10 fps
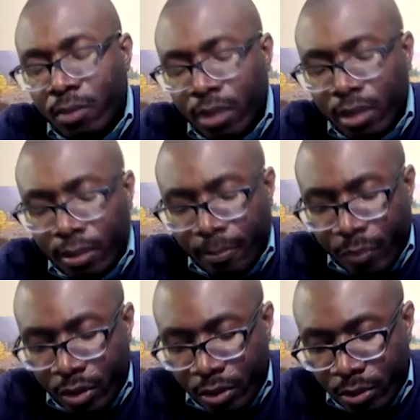well,
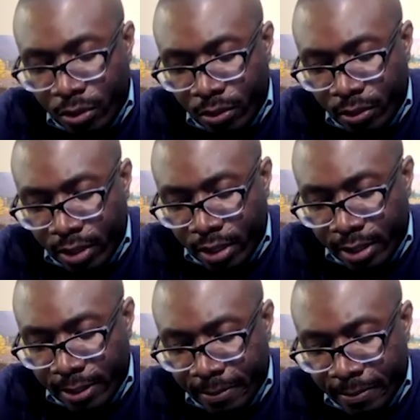you know,
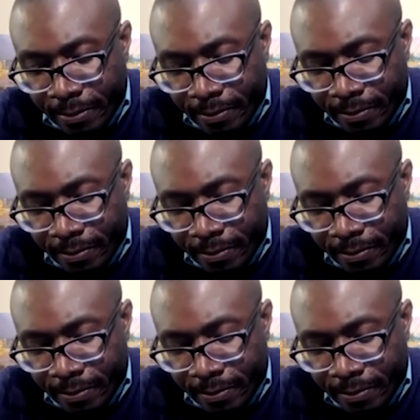um,